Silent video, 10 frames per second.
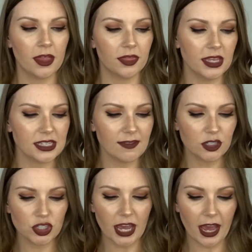This I've
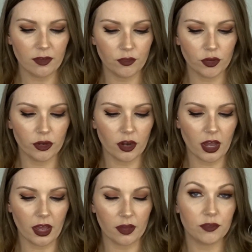actually had
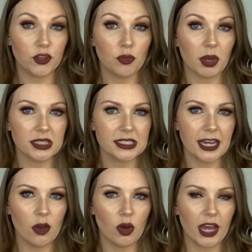for a few months now.